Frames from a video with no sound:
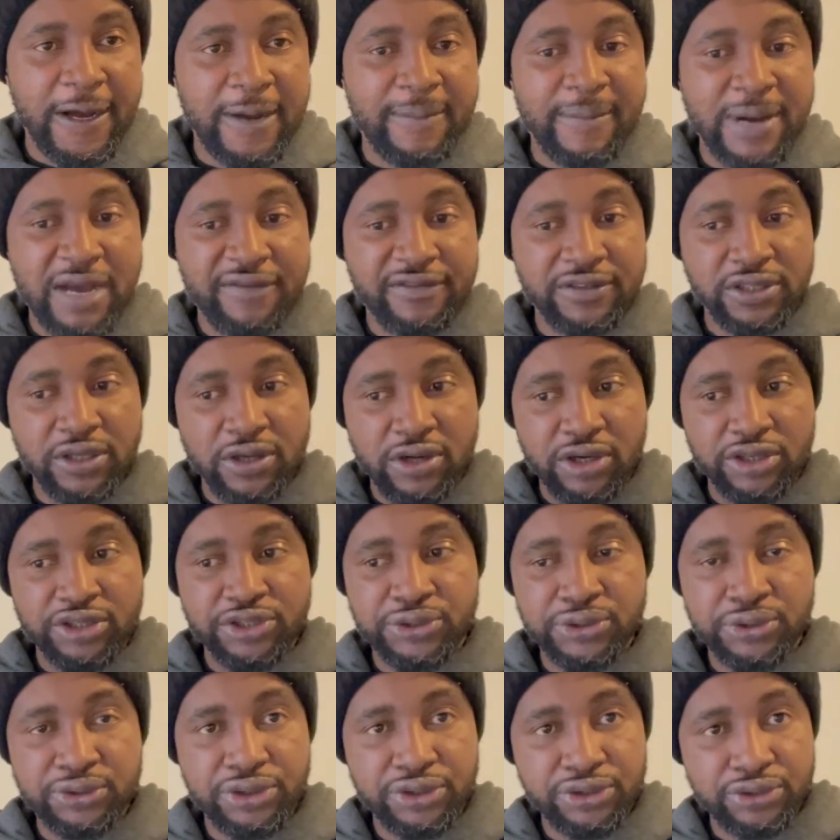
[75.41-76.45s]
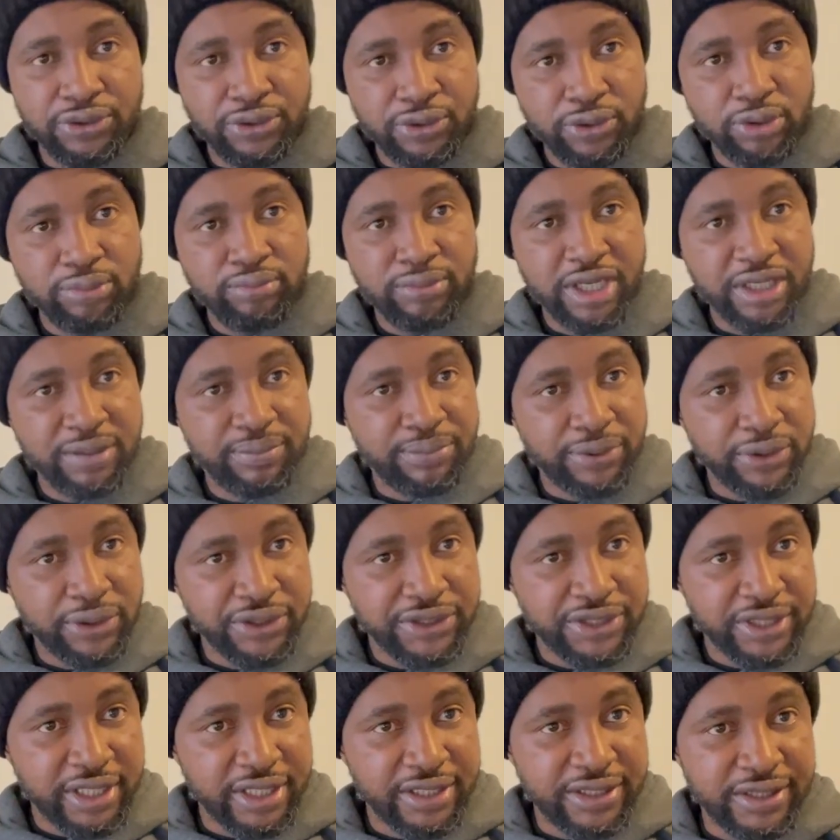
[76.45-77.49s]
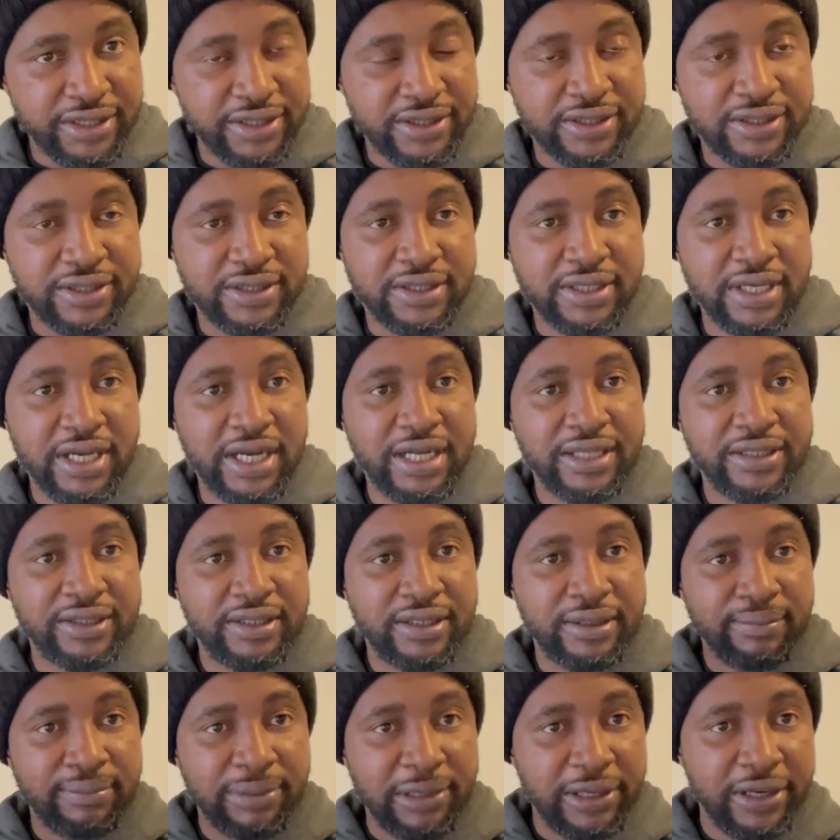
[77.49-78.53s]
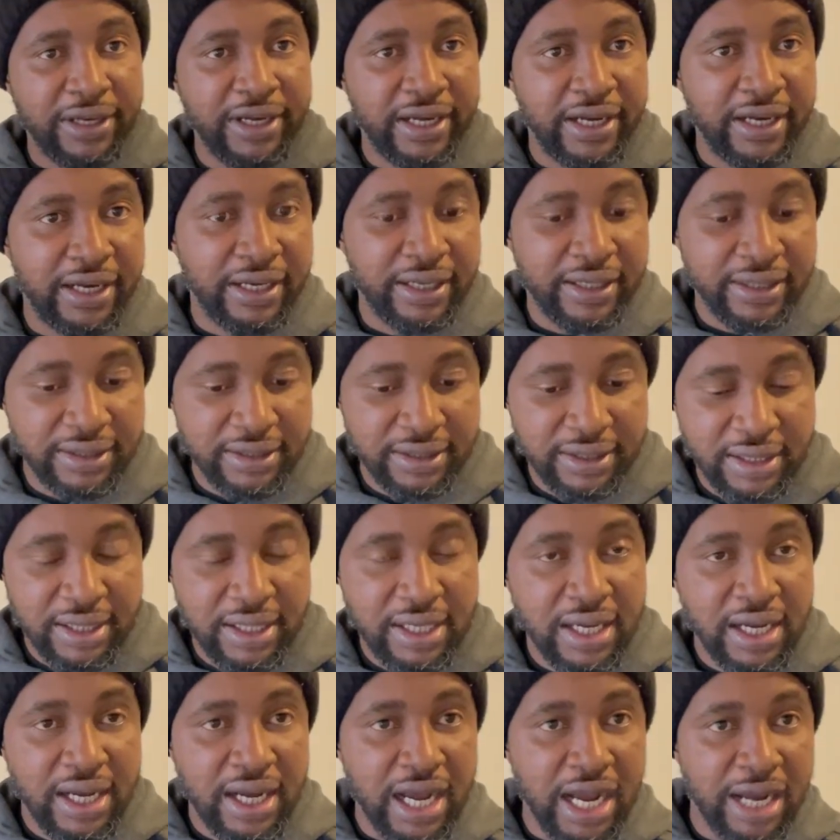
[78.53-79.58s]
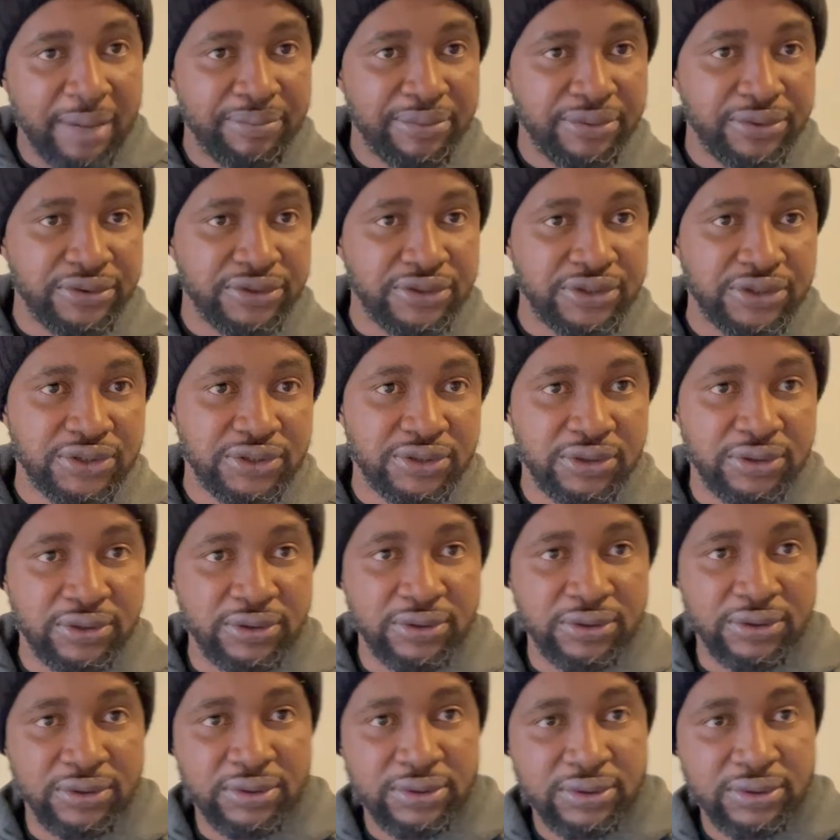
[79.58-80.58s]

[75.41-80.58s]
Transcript: haven't gone through the recruitment processes, and the employer happens to